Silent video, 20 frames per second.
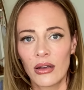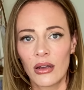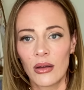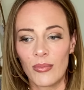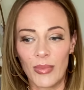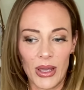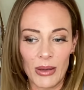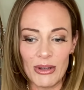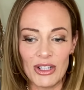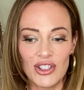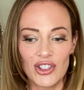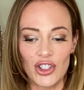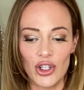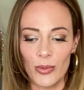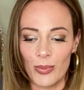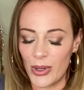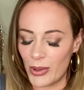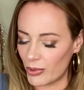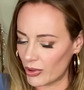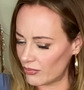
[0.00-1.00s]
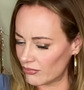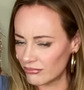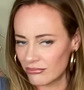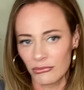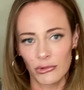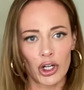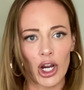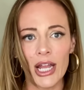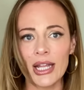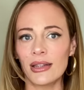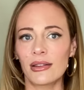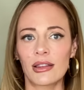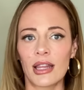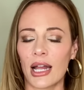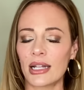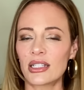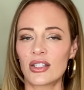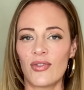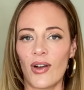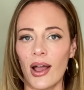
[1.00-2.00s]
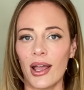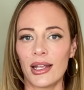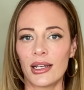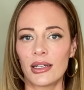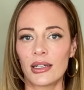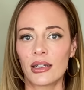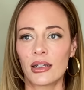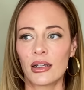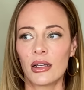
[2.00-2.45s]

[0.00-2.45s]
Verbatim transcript: Maybe it's two people. Great, that's fine.